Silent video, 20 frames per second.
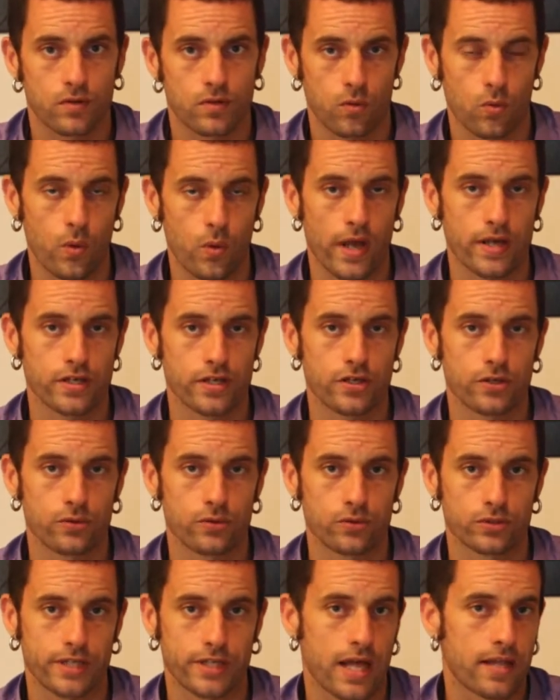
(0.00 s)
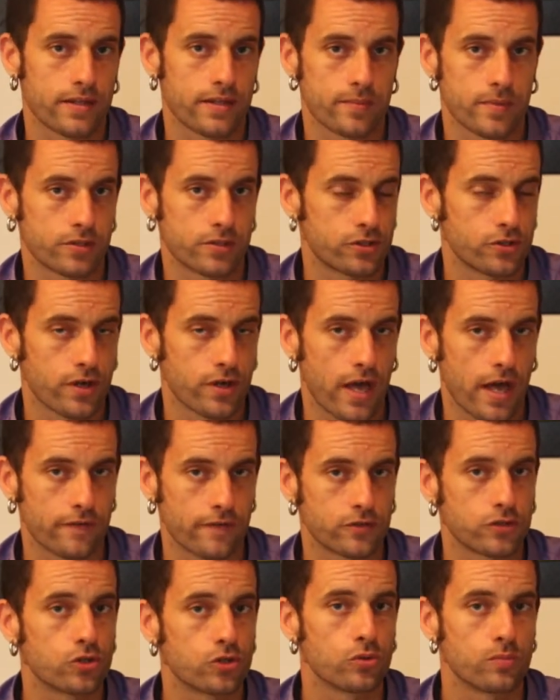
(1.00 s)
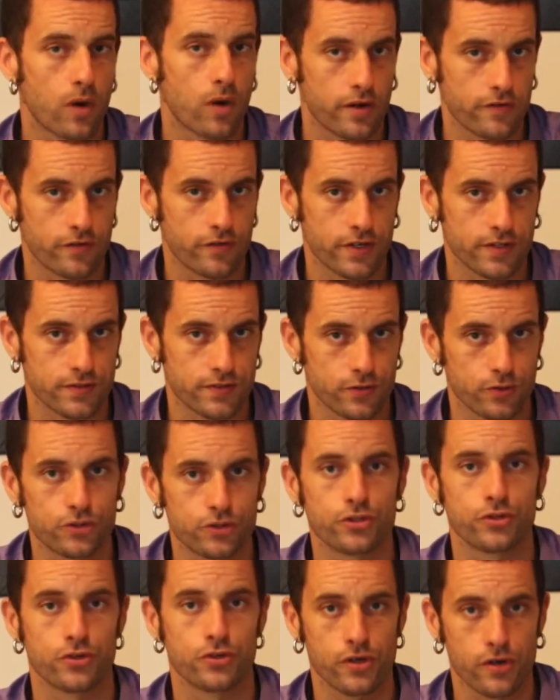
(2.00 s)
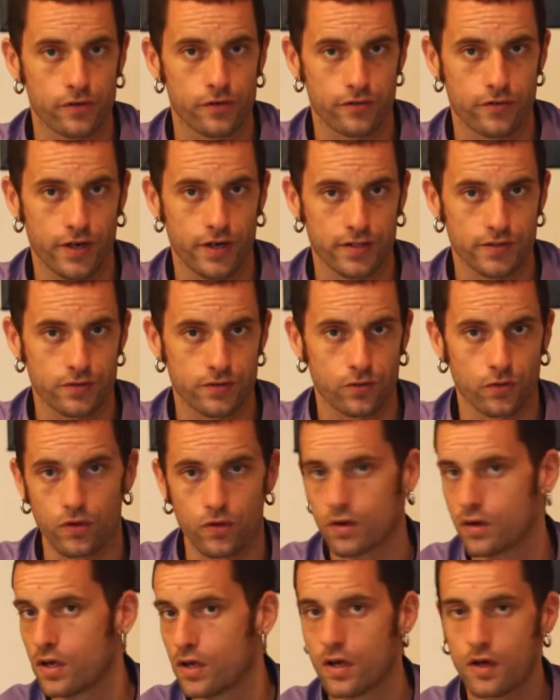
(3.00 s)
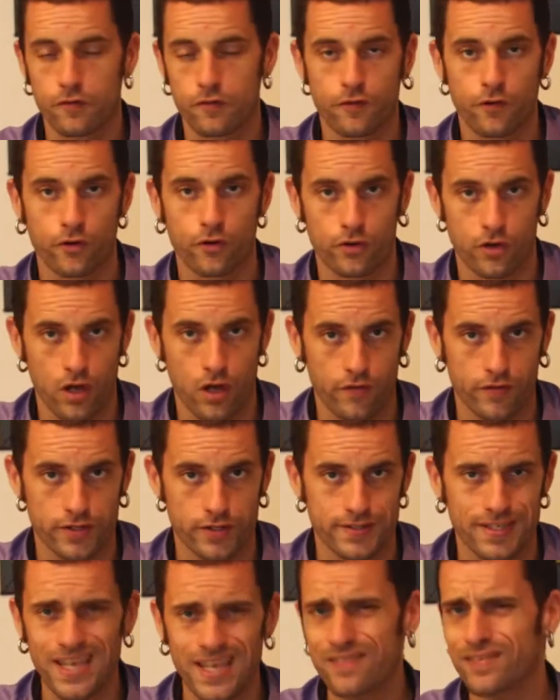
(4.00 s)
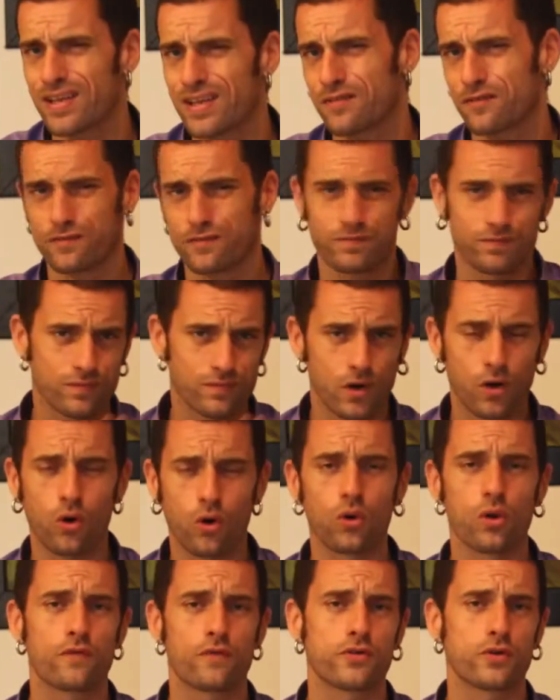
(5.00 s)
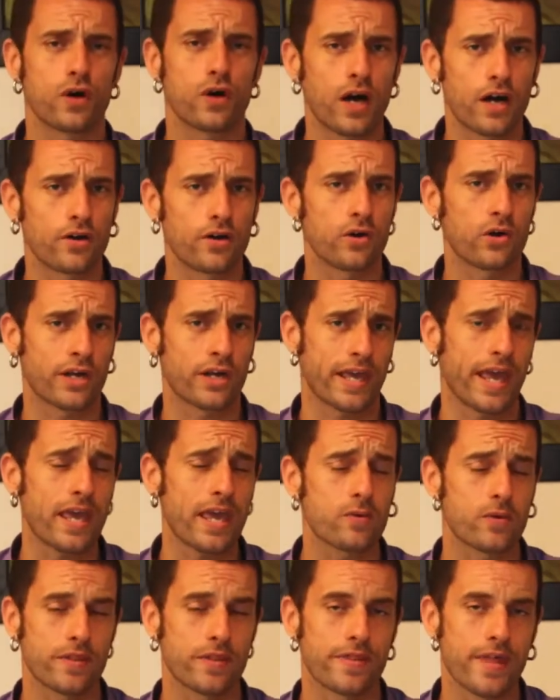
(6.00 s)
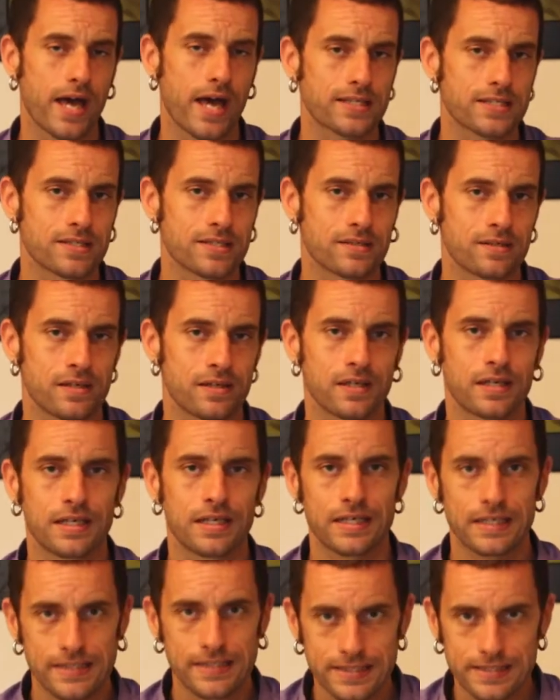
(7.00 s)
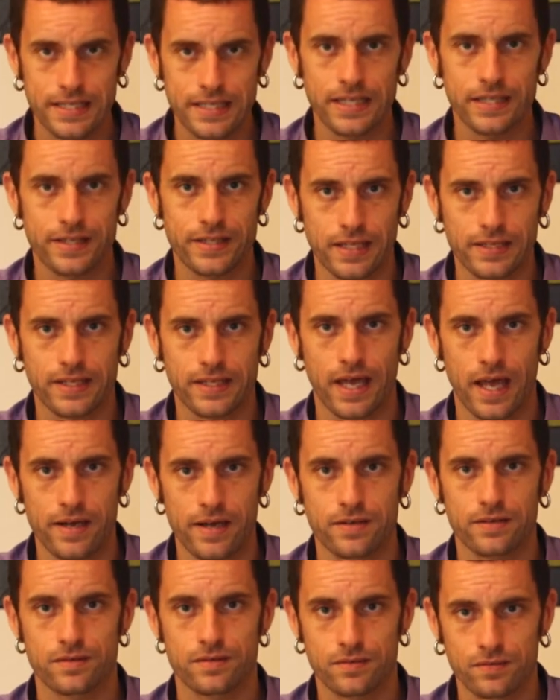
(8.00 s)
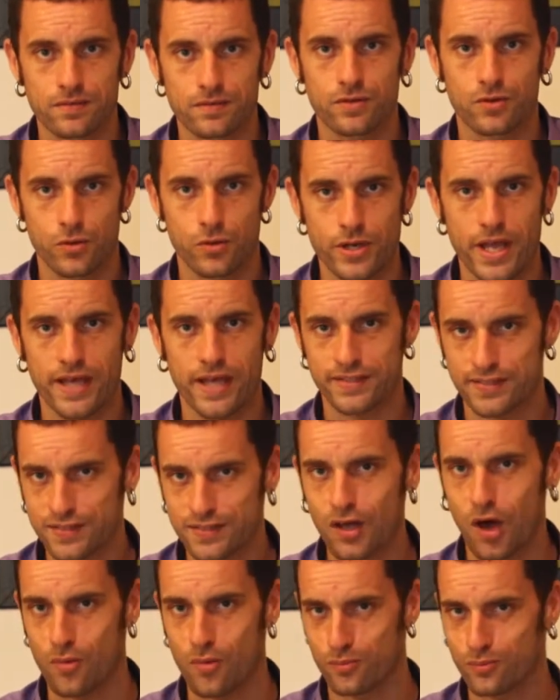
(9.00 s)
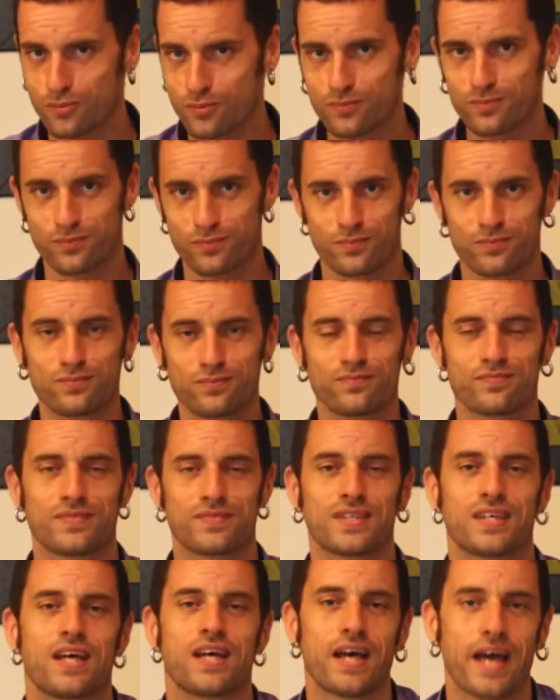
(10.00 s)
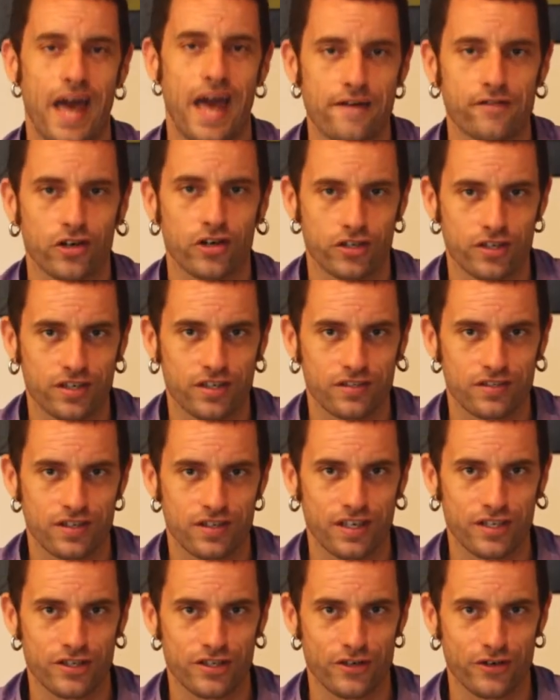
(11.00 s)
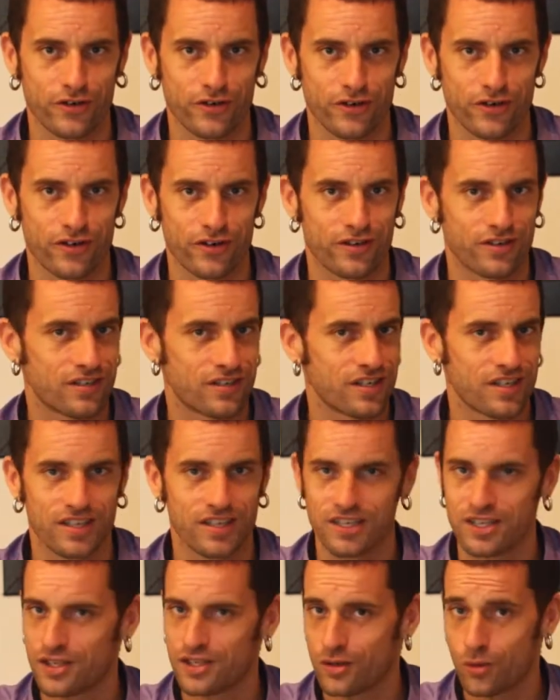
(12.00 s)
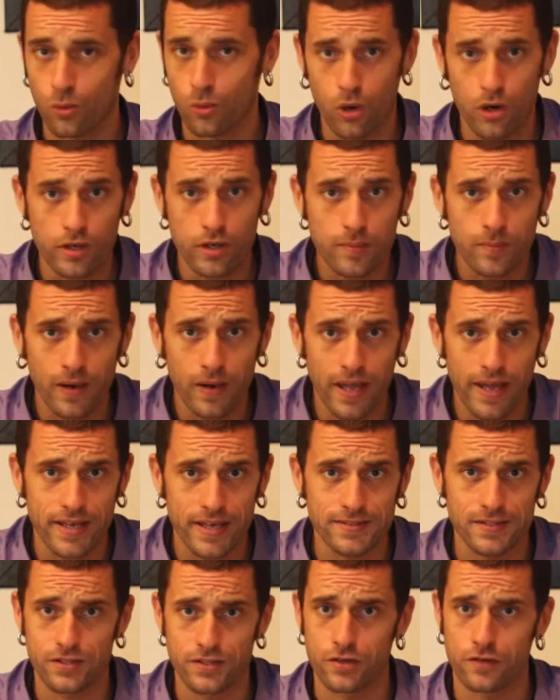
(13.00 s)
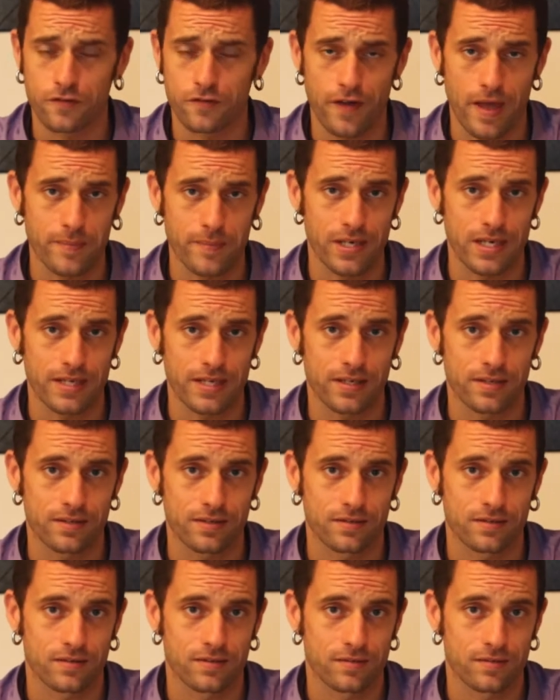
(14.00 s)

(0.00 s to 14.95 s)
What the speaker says: when you tell them that you have 2 boyfriends or 2 girlfriends or 4 lovers. Even if all of you are okay with that, still that can create some havoc in your workplace, in your family